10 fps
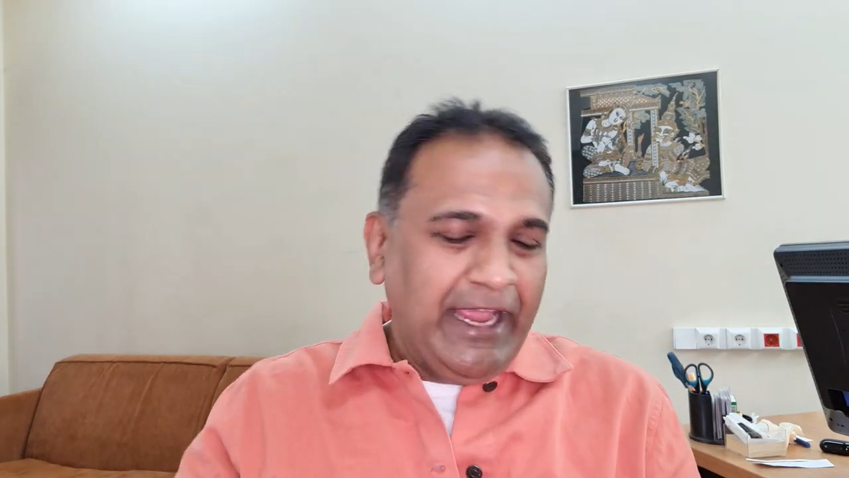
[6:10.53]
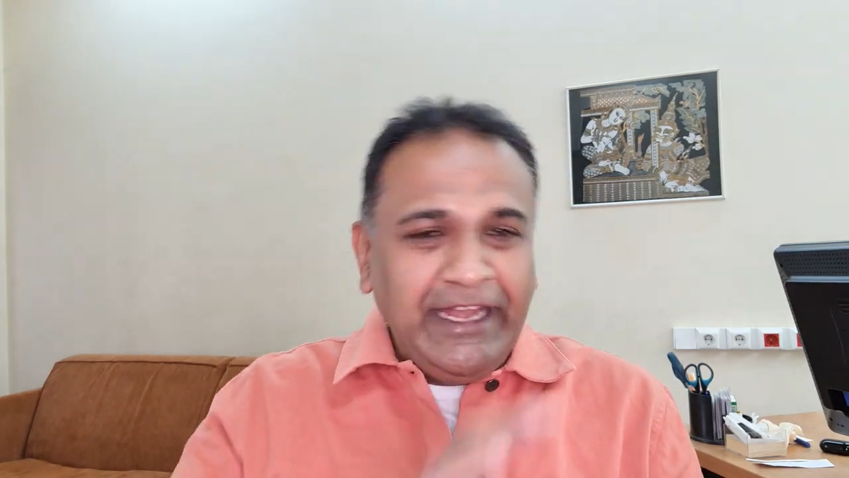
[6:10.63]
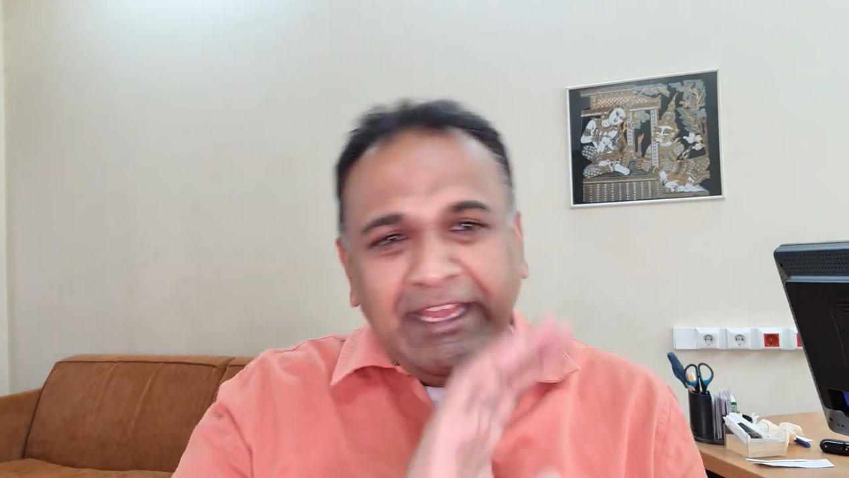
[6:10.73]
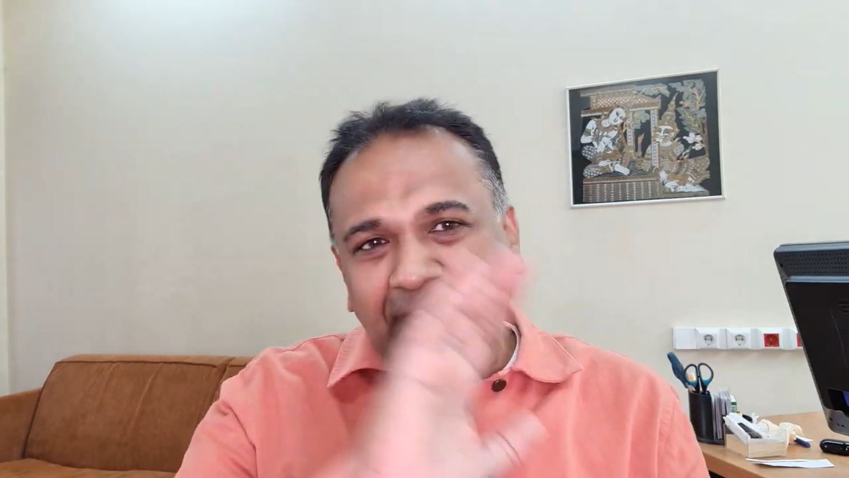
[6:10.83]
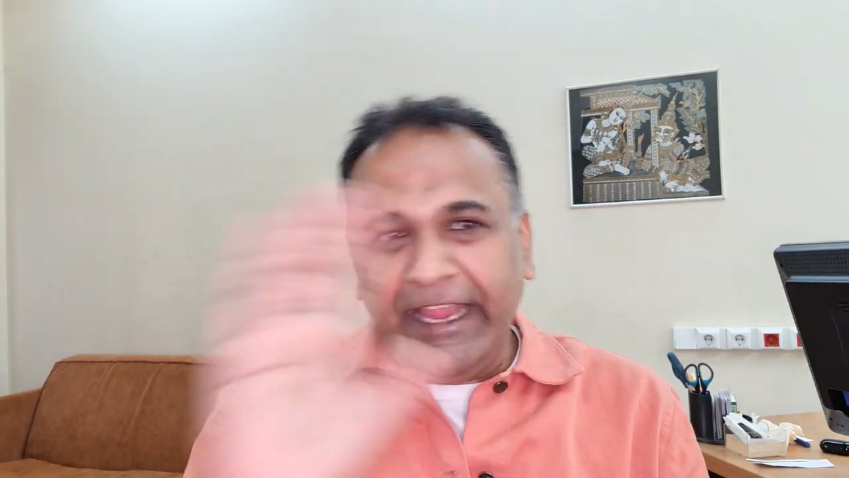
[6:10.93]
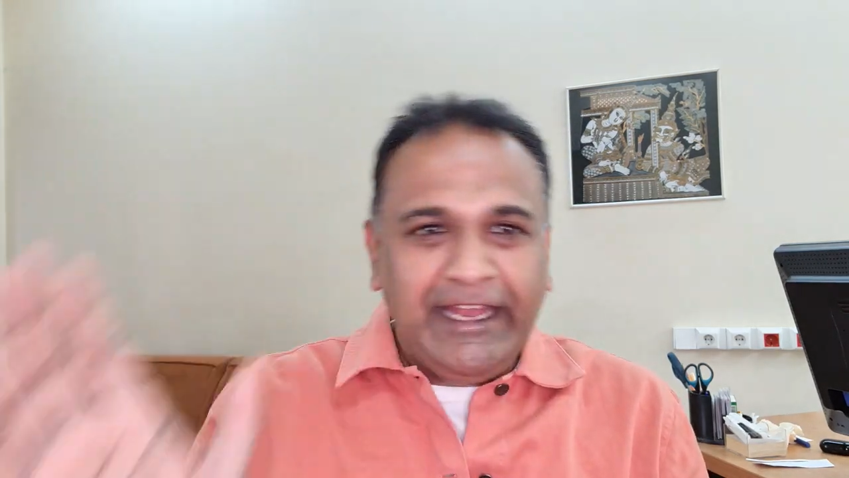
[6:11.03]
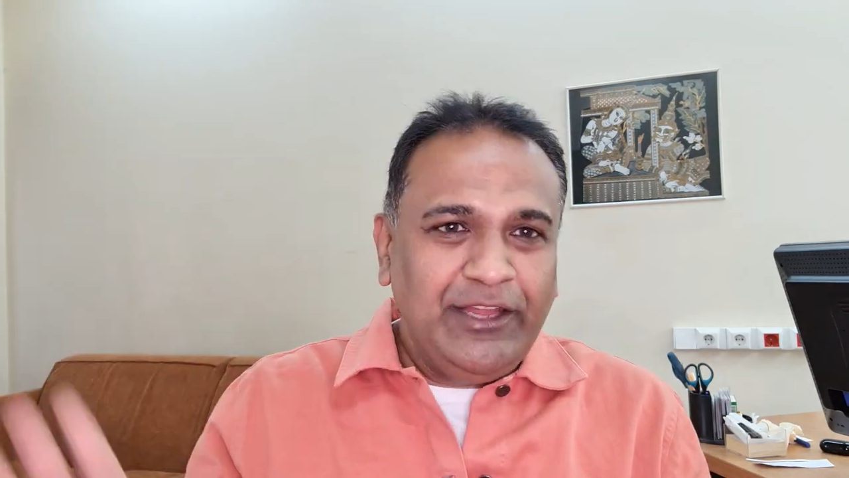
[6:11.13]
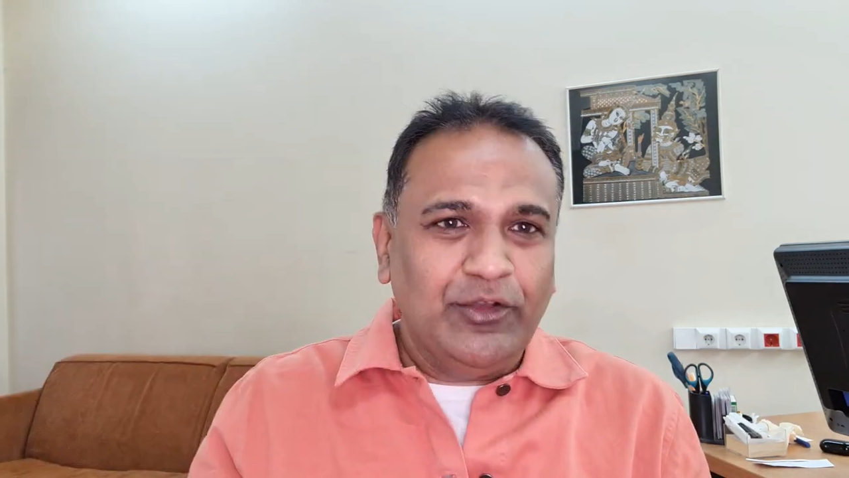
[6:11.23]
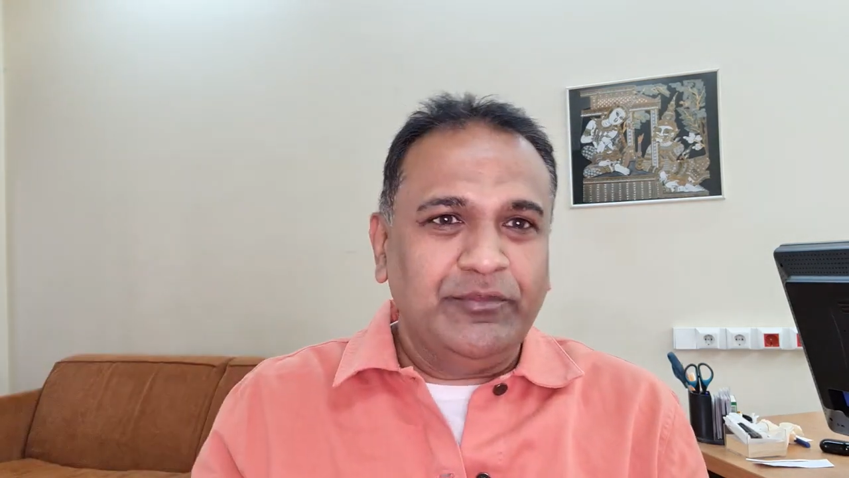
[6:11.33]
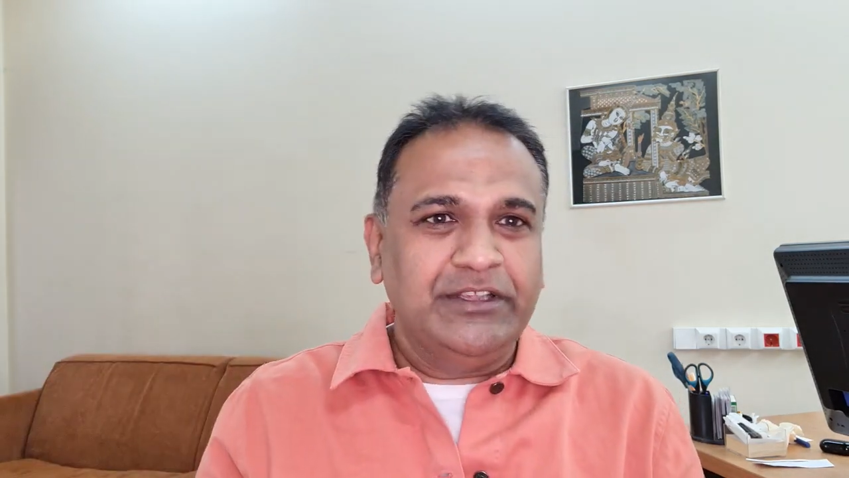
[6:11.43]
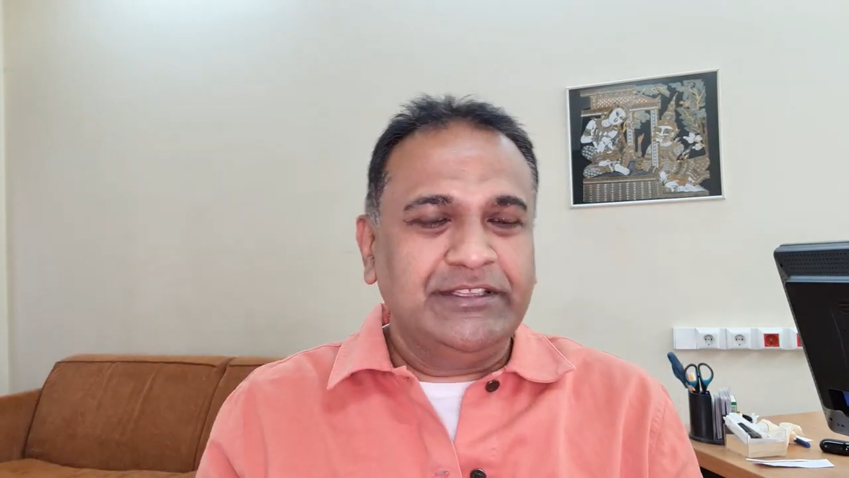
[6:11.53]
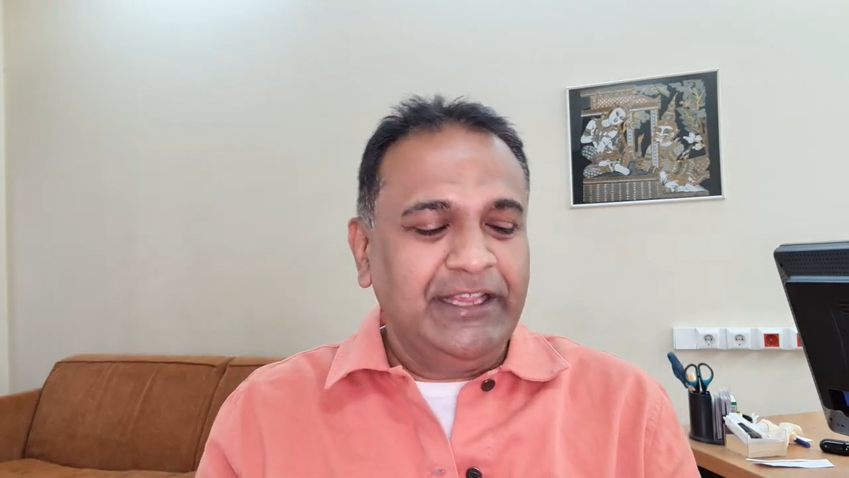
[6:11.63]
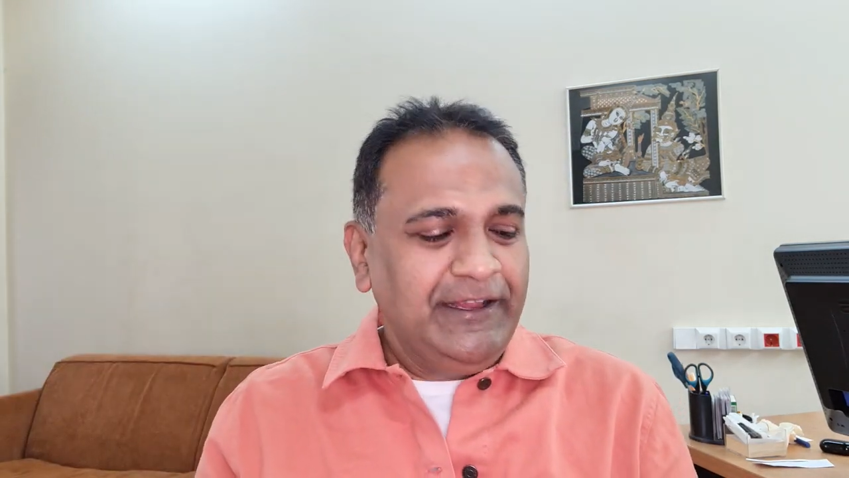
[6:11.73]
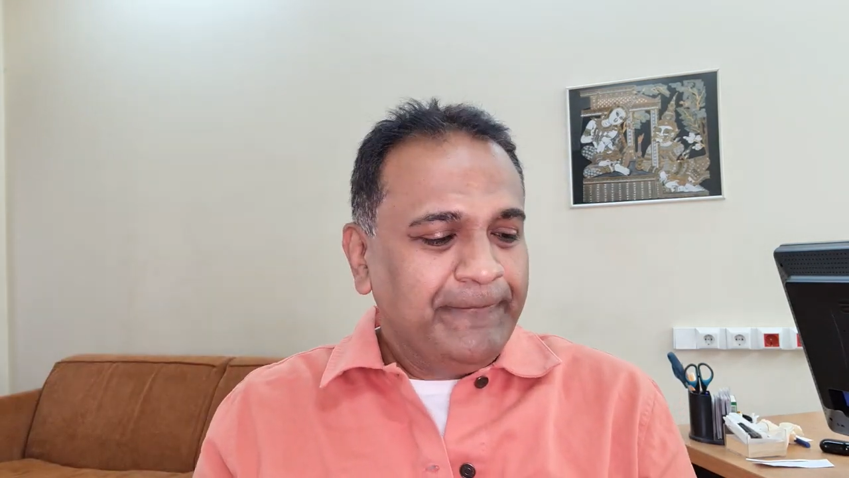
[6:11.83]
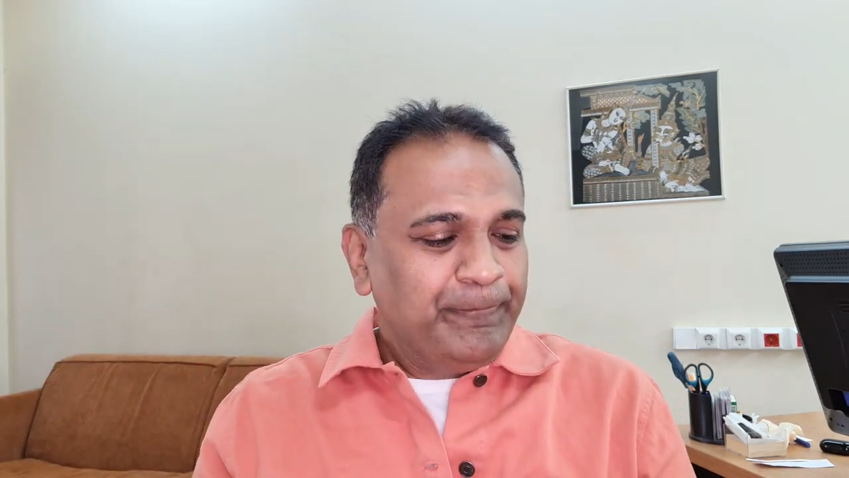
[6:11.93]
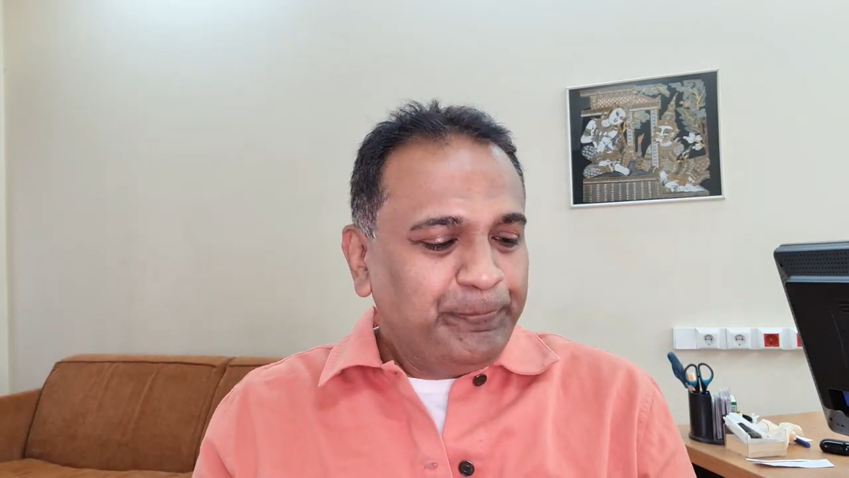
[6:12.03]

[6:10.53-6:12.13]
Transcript: any of this thing